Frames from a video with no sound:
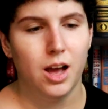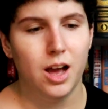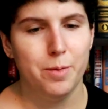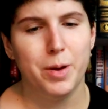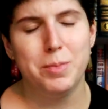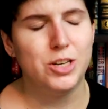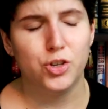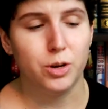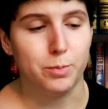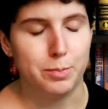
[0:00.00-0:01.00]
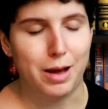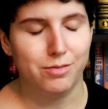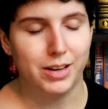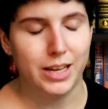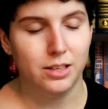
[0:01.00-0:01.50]
I mean, it shouldn't be
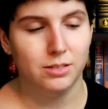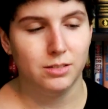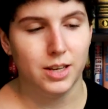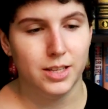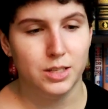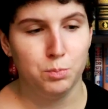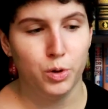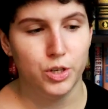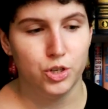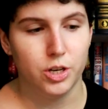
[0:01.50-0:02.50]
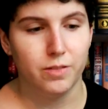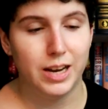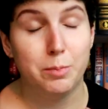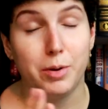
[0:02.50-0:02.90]
baffling at this point, should it really?